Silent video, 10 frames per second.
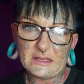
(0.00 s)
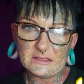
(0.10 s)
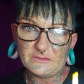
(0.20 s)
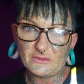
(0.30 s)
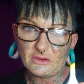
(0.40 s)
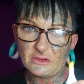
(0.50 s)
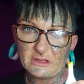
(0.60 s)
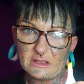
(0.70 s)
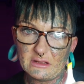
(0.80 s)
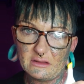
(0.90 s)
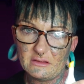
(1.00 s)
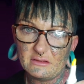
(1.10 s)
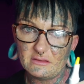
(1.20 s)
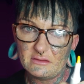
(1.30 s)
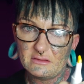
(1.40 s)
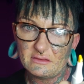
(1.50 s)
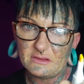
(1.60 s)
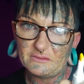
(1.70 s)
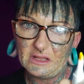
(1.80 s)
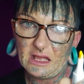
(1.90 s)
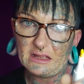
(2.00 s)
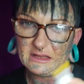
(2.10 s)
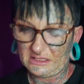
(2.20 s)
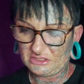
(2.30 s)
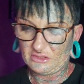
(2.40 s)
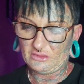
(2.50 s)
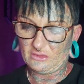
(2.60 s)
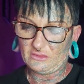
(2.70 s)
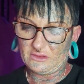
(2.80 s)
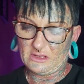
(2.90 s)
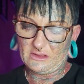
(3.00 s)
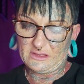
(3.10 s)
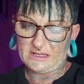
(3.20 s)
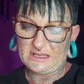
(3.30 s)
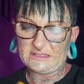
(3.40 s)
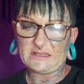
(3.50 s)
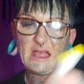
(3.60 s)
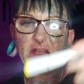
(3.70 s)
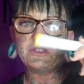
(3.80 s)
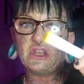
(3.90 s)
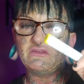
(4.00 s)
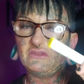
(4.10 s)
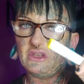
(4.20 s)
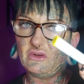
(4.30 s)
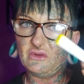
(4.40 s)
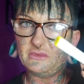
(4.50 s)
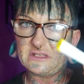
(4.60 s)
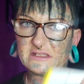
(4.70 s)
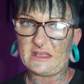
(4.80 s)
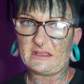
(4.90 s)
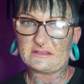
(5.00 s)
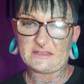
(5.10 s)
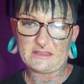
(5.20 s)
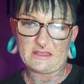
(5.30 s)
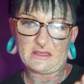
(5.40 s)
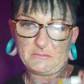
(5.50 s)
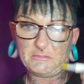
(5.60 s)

you've got the flatter edge at the other end. I generally always stick to the